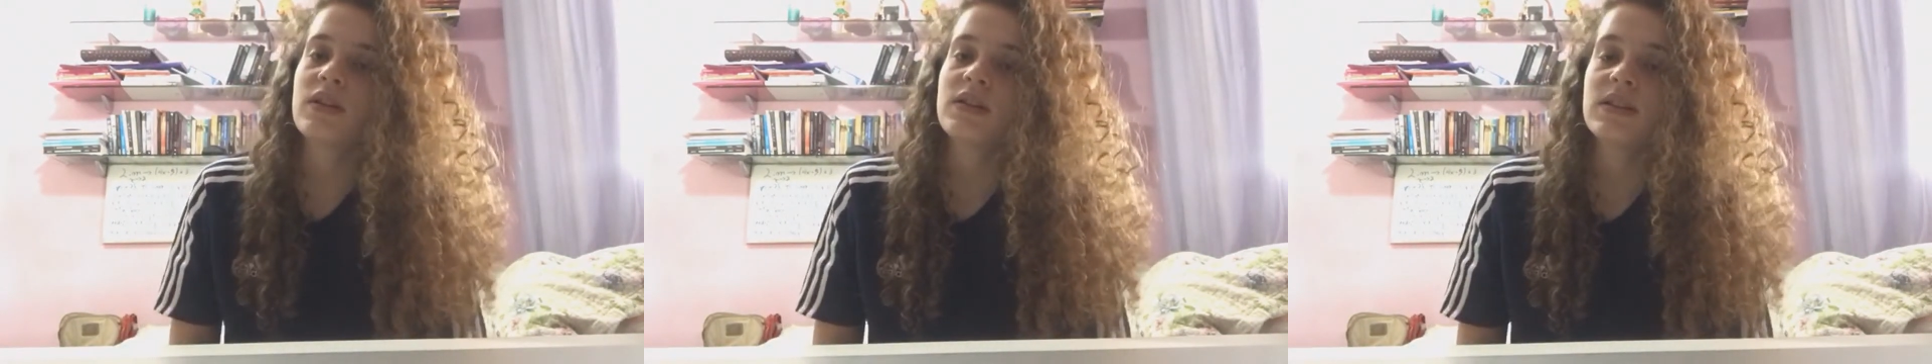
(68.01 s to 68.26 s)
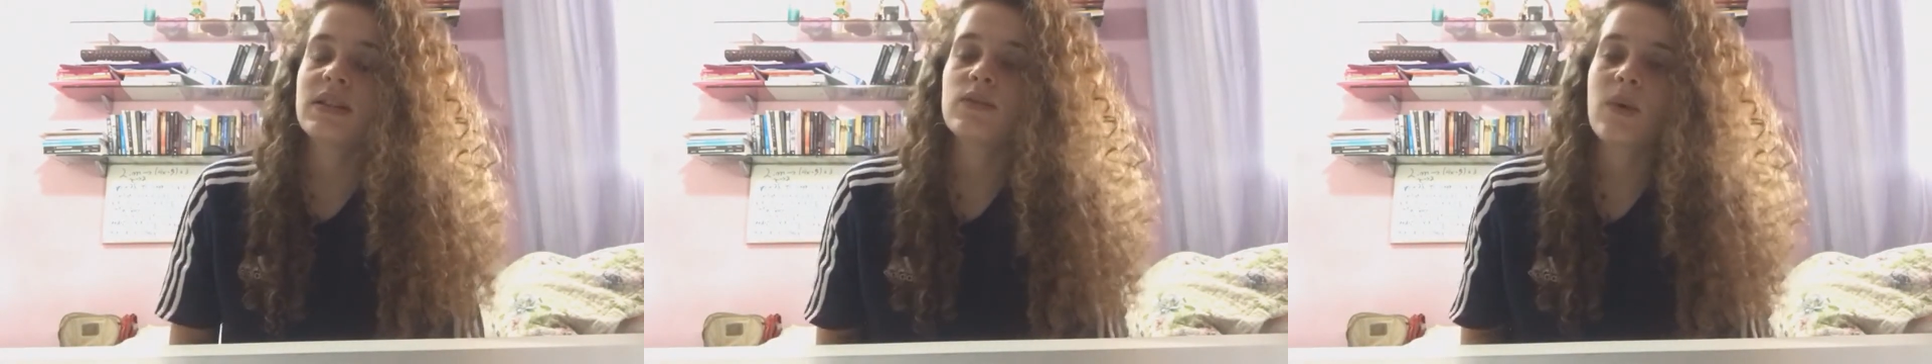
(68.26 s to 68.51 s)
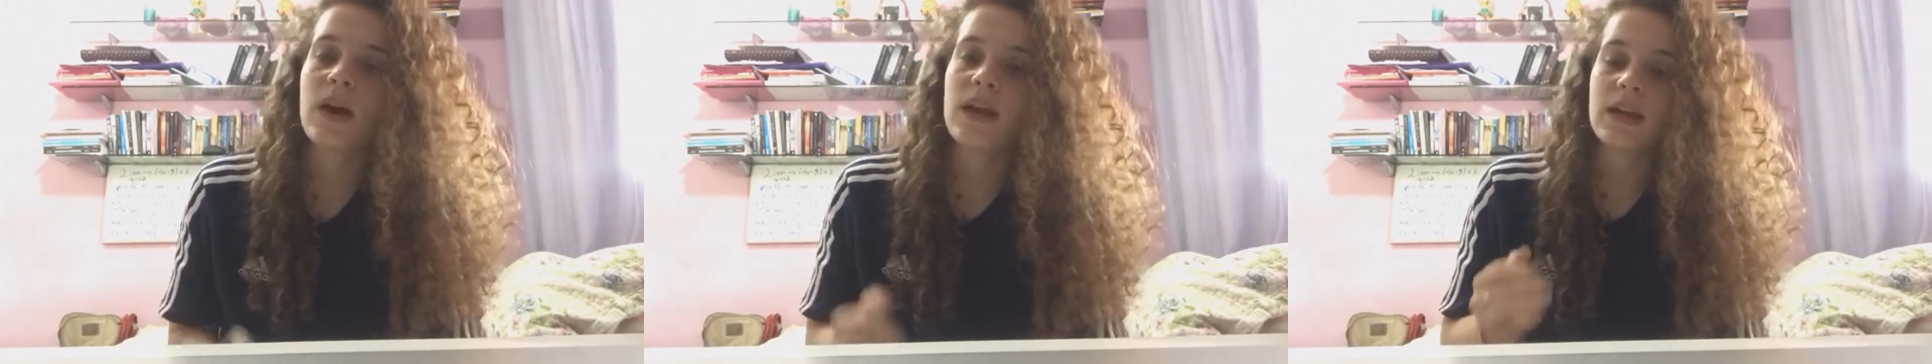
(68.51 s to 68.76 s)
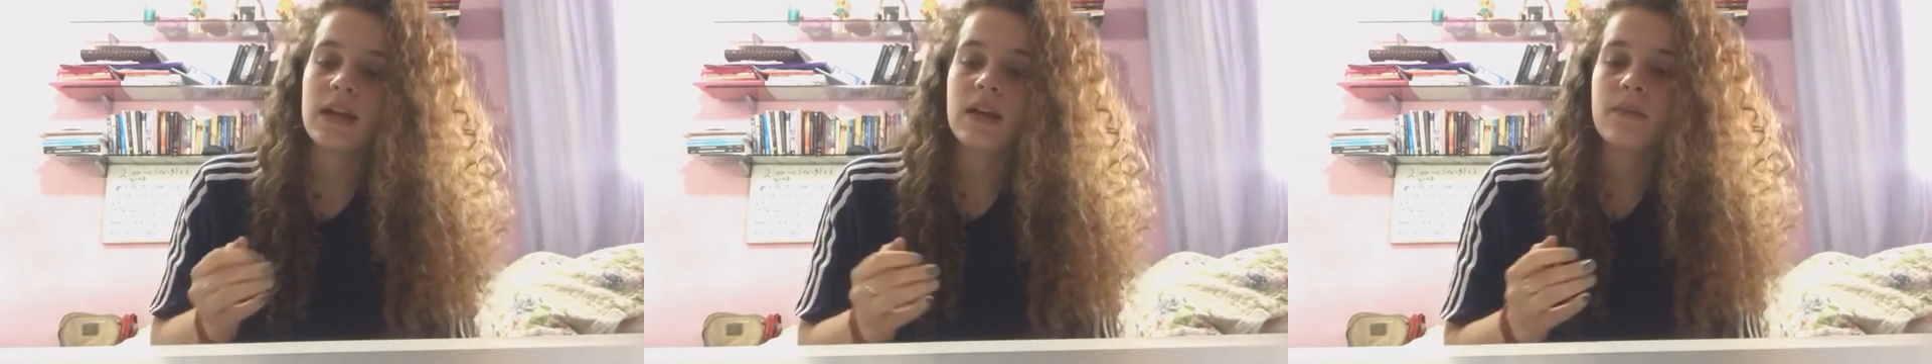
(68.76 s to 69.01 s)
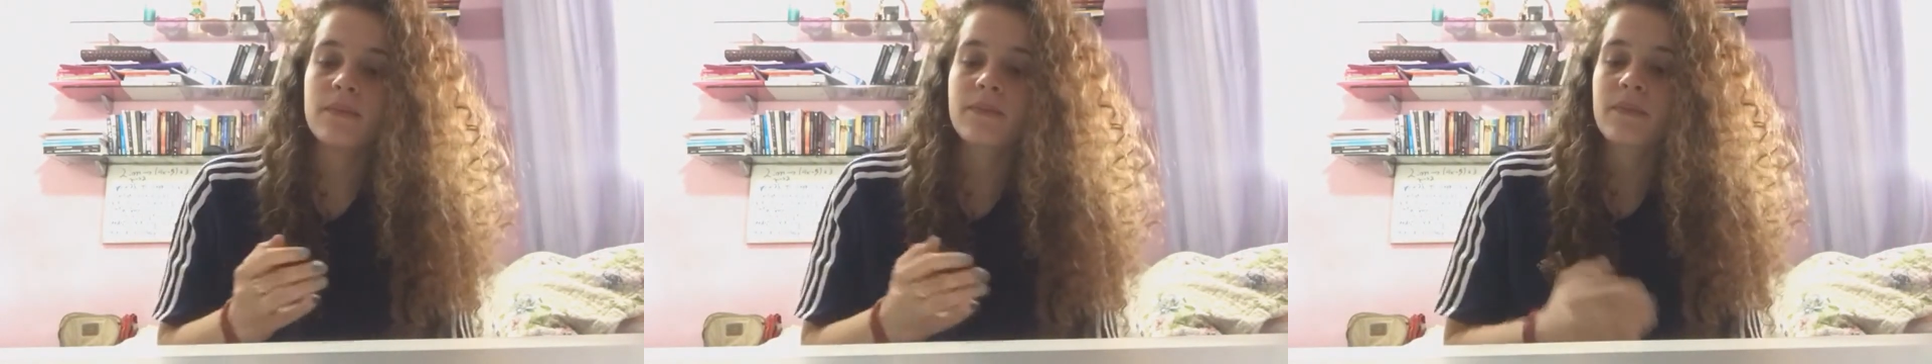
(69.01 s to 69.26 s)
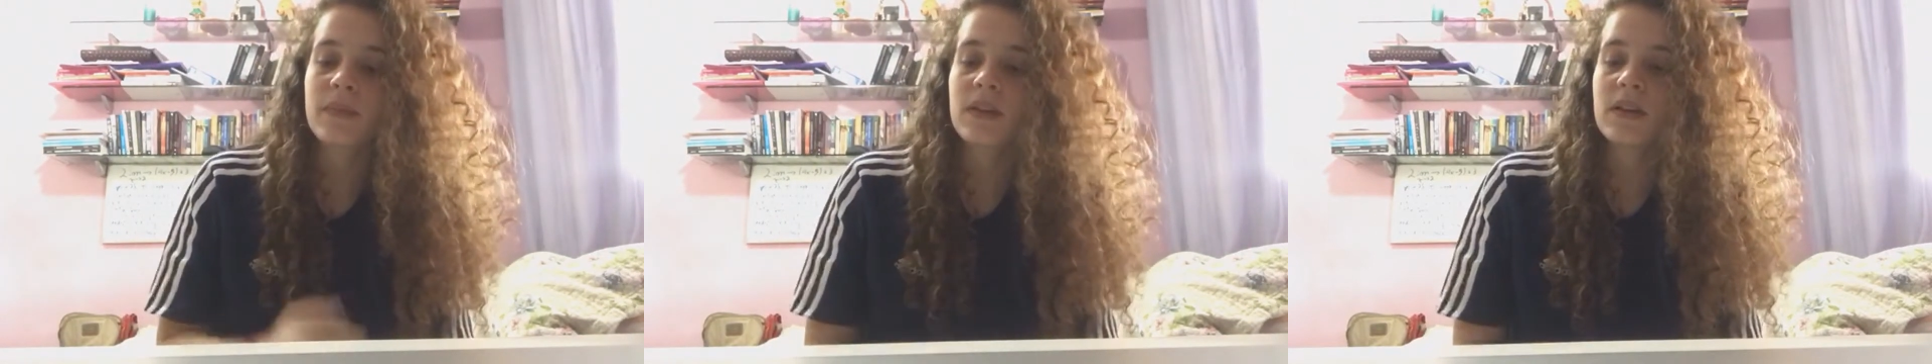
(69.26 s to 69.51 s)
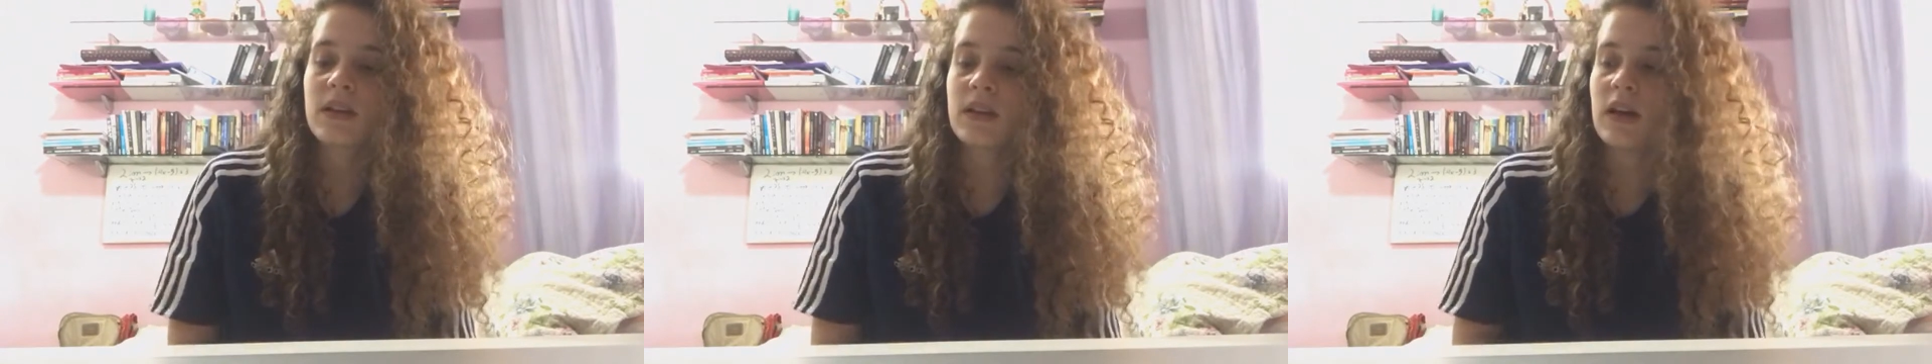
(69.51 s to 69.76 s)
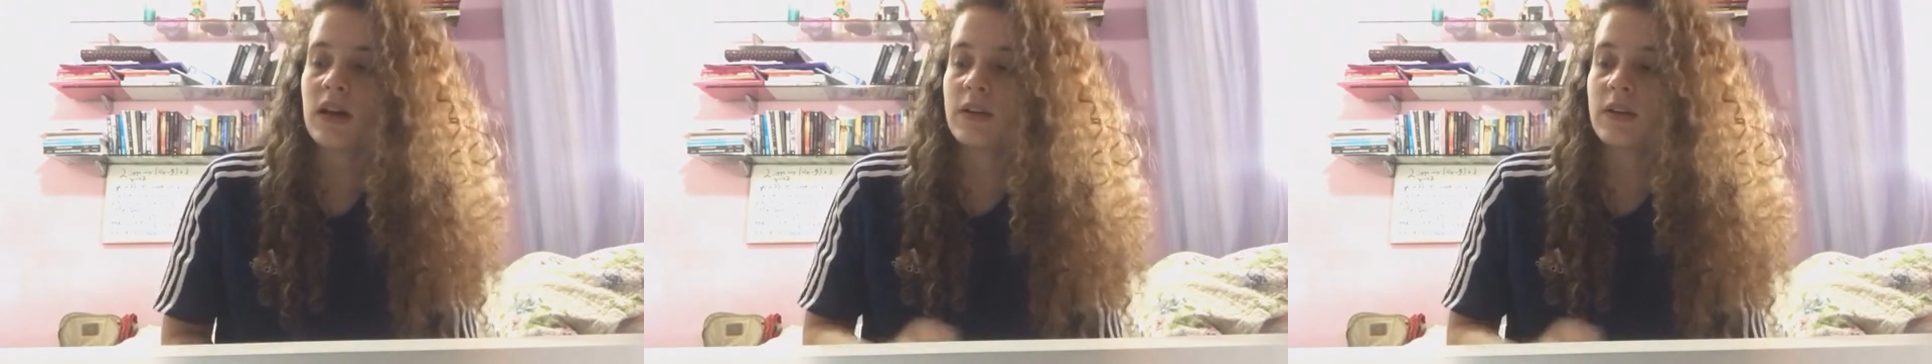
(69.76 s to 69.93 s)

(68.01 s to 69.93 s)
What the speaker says: This is why I